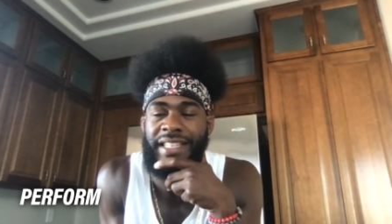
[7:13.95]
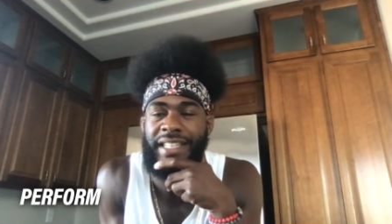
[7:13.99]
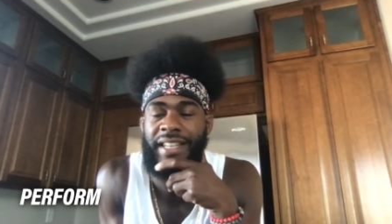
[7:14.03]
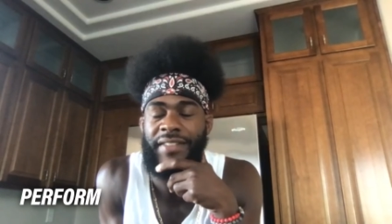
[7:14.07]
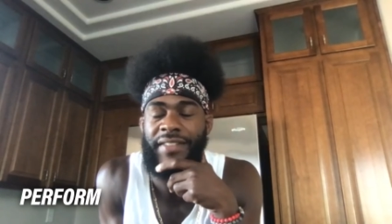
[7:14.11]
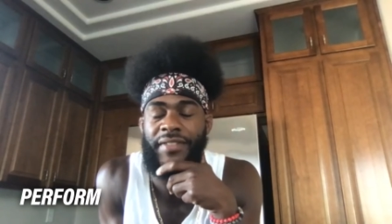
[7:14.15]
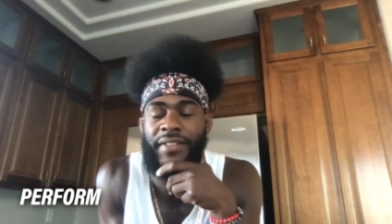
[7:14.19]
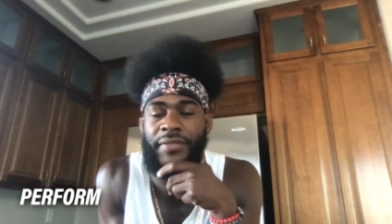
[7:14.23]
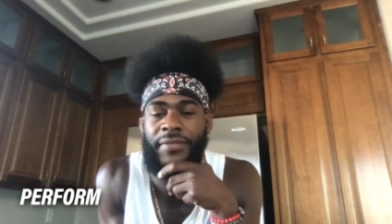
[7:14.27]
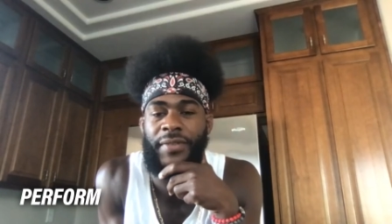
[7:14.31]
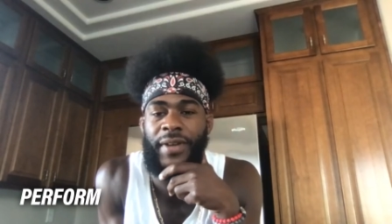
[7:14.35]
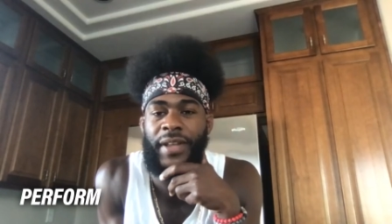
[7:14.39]

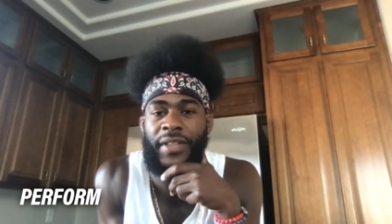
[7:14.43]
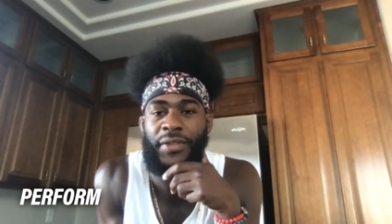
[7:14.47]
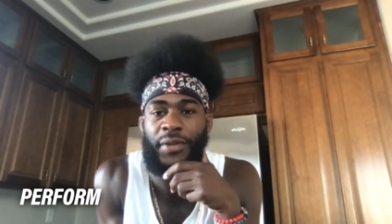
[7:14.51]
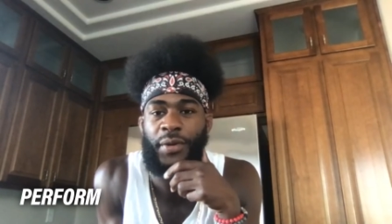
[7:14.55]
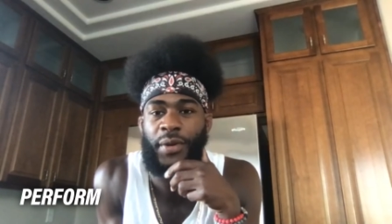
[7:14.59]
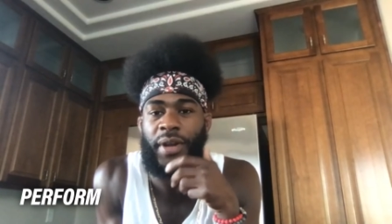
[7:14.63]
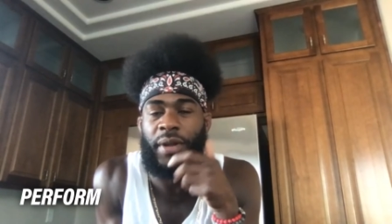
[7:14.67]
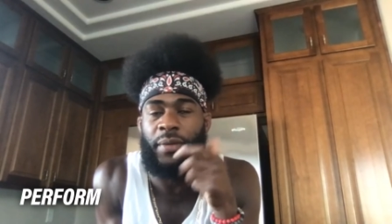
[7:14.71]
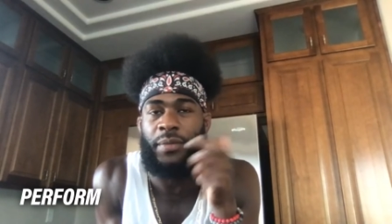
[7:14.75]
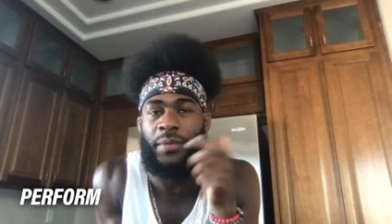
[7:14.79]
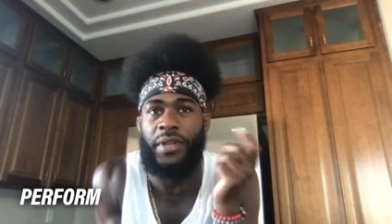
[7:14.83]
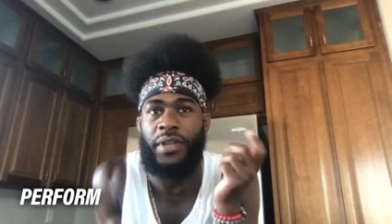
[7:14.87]
even if I
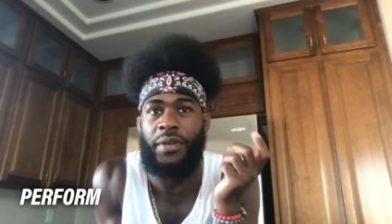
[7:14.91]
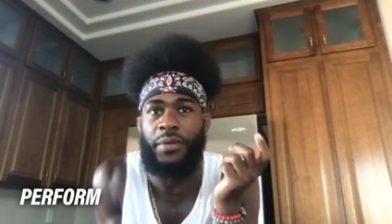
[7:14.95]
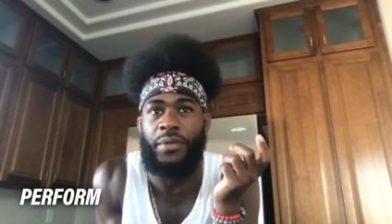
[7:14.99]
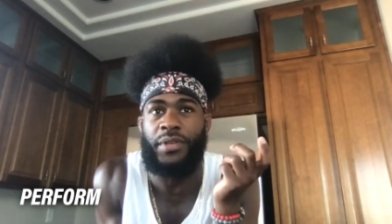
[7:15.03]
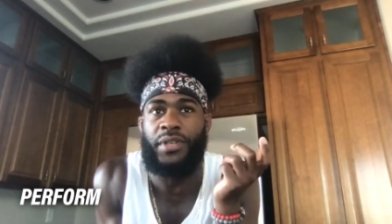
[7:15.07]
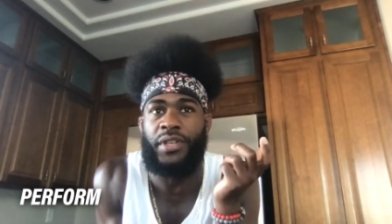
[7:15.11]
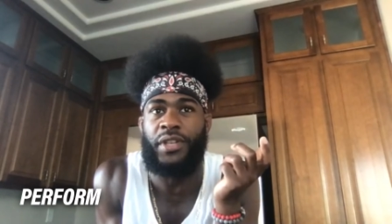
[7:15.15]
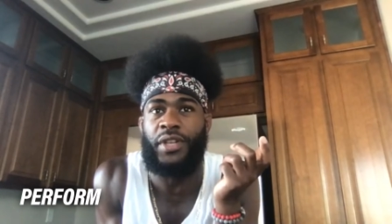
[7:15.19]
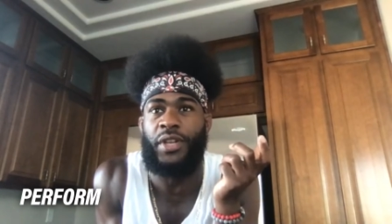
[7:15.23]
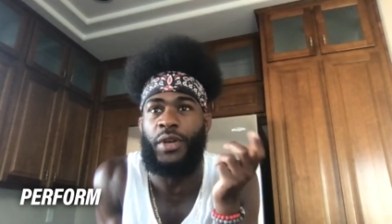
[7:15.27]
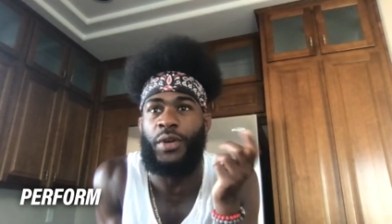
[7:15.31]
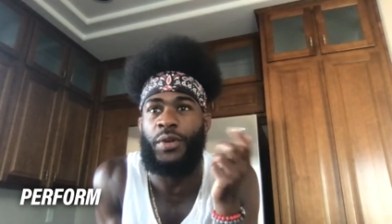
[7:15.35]
thought it was
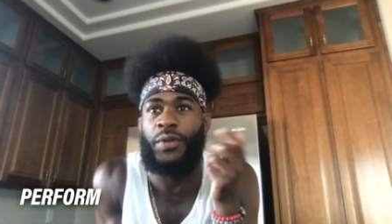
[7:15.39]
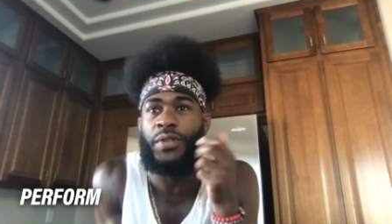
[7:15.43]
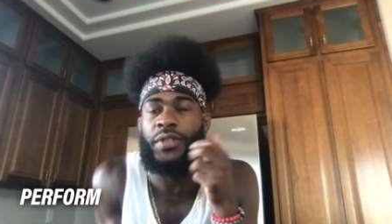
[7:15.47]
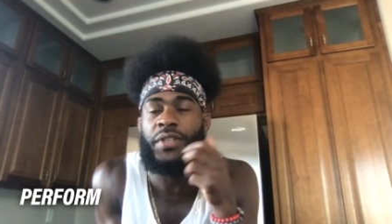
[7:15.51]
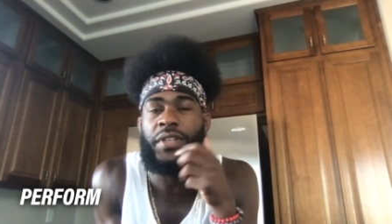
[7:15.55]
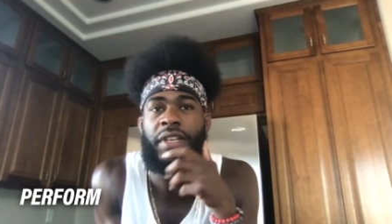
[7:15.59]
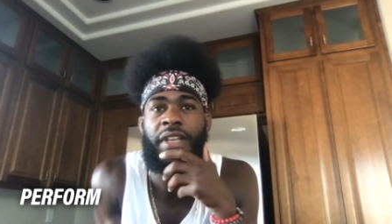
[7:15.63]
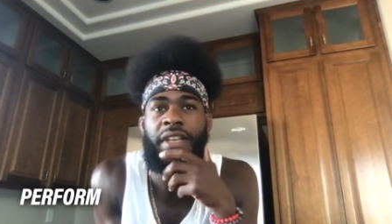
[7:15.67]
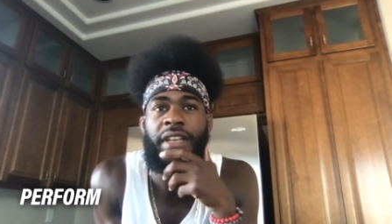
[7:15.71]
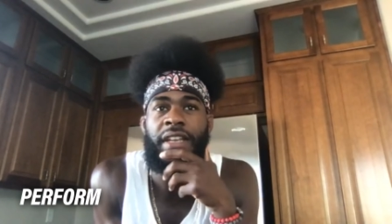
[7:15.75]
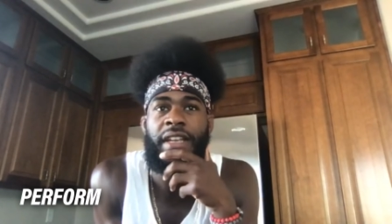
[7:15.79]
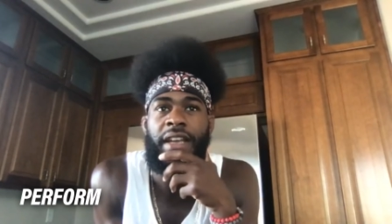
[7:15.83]

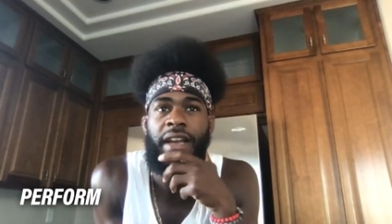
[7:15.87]
close